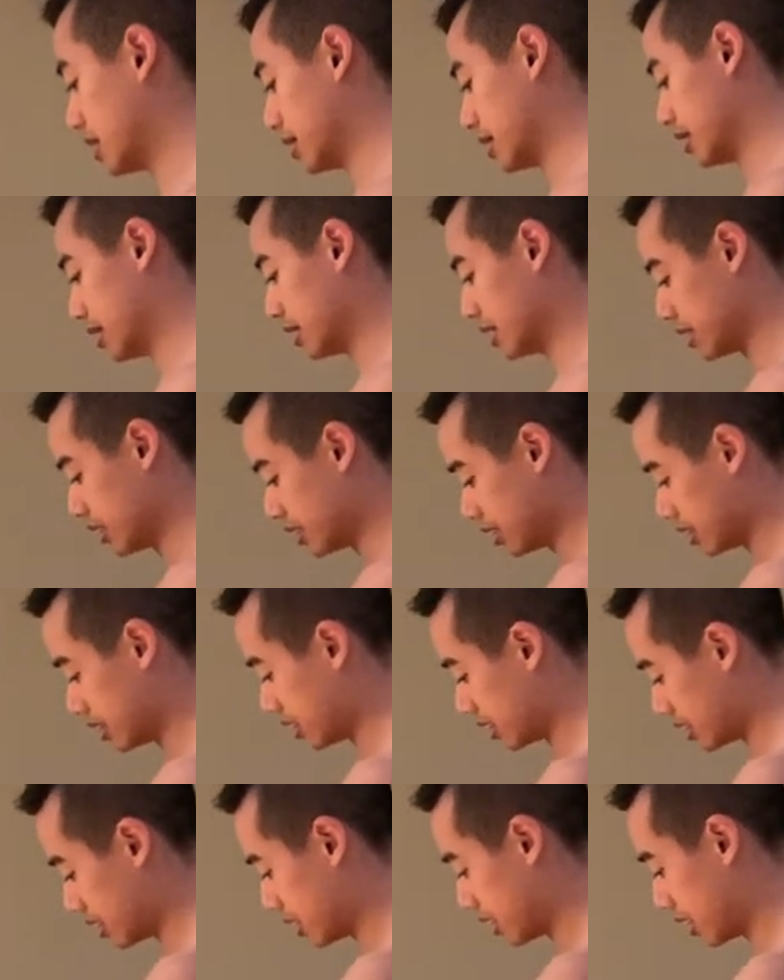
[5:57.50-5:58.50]

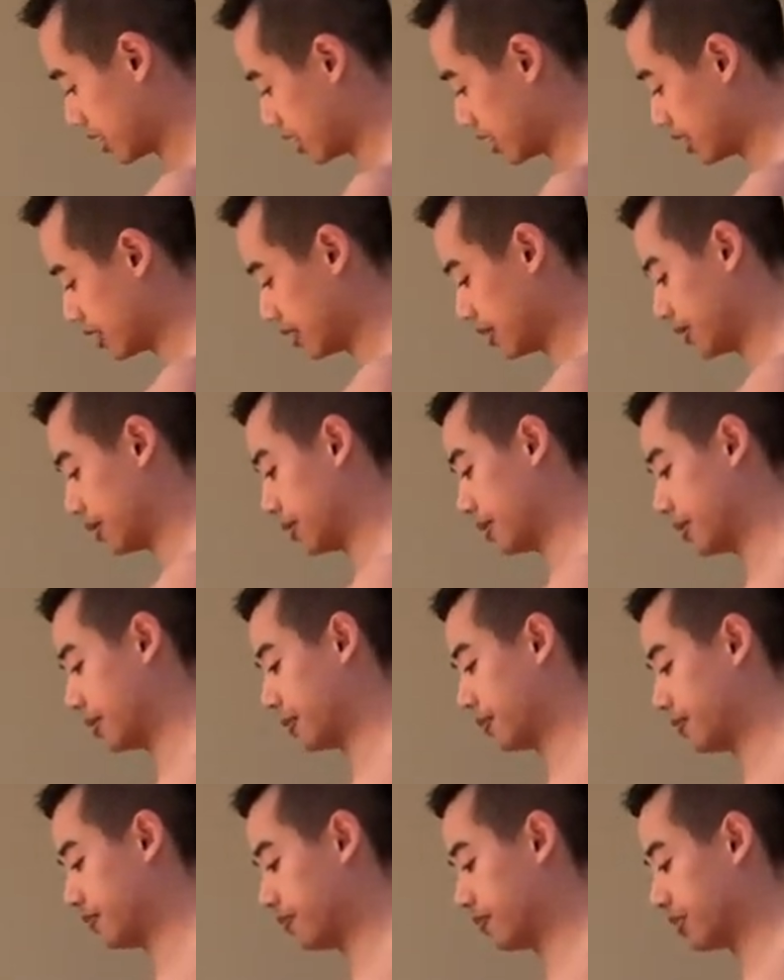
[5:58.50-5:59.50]

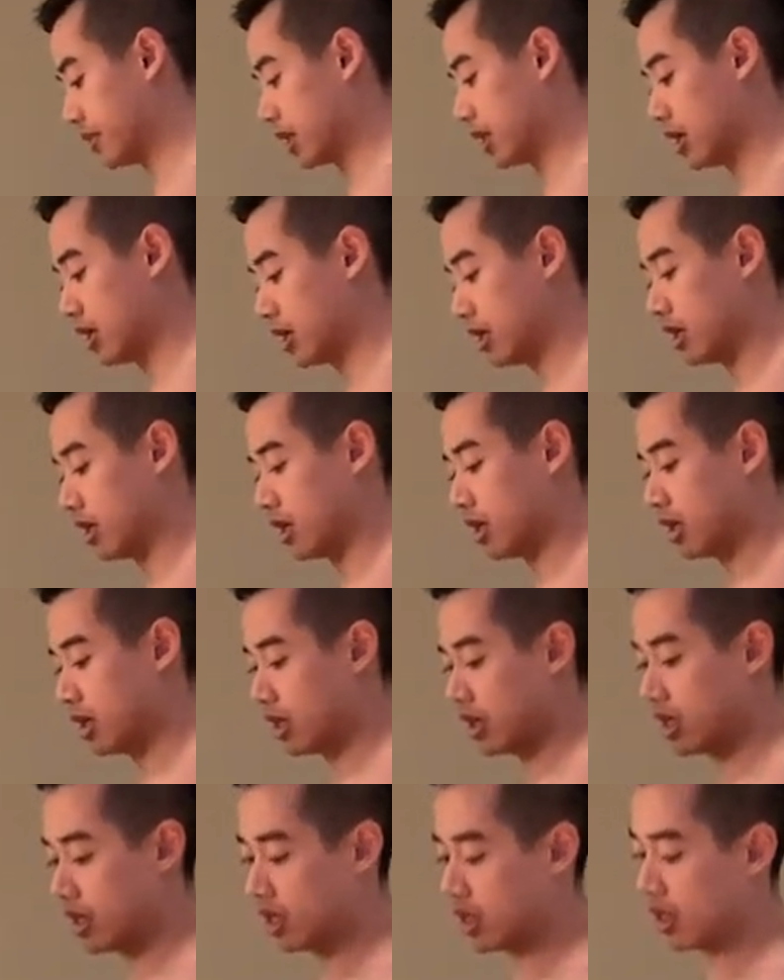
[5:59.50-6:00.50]

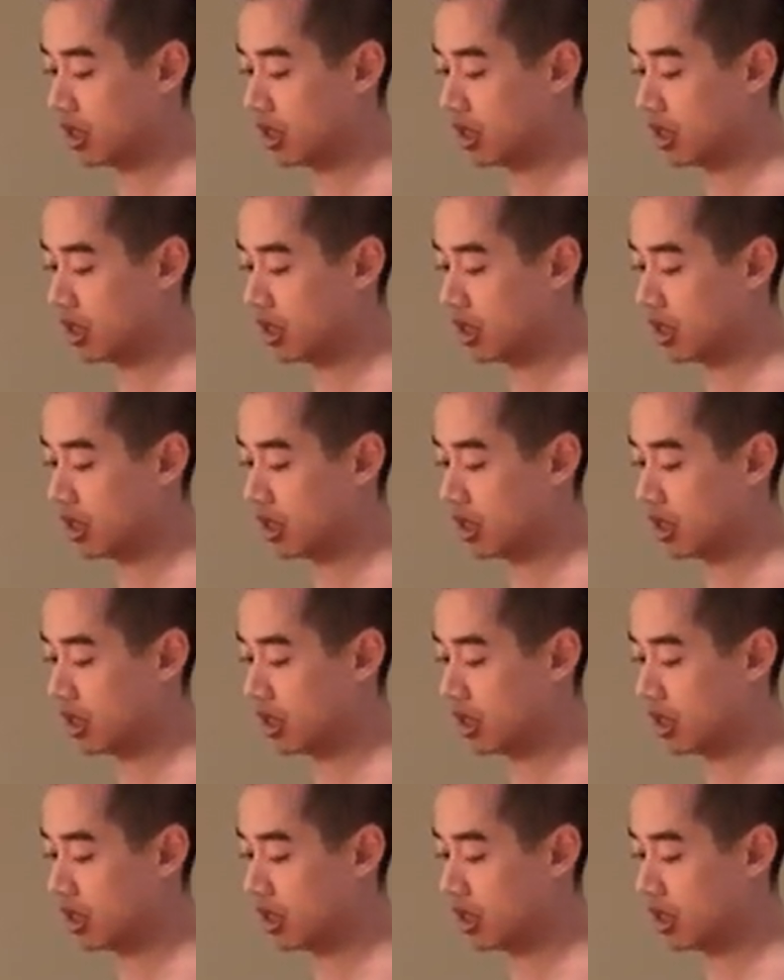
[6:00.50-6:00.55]
Nothing is said.